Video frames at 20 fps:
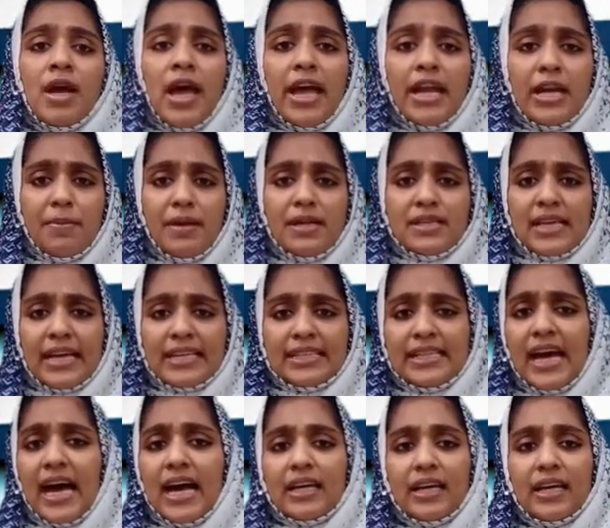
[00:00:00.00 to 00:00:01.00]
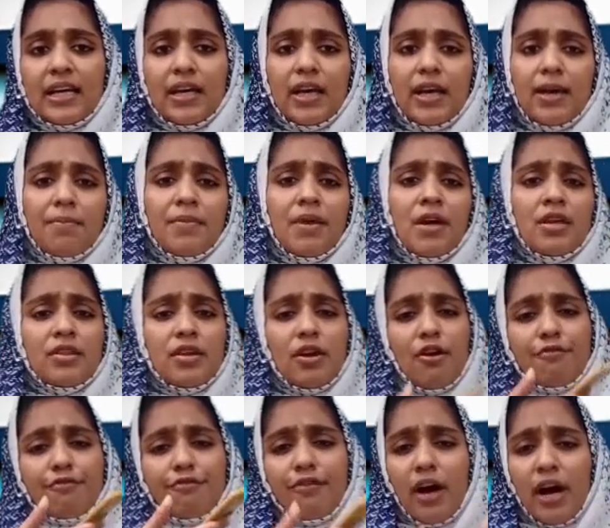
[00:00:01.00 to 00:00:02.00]
enemies attacking him, there
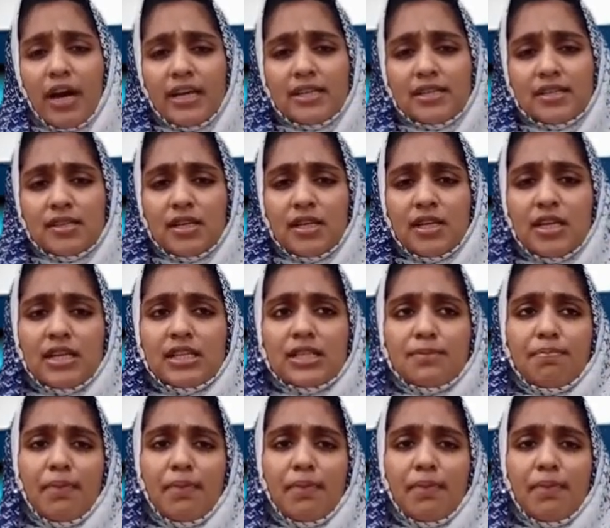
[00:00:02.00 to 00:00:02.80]
are fight scenes,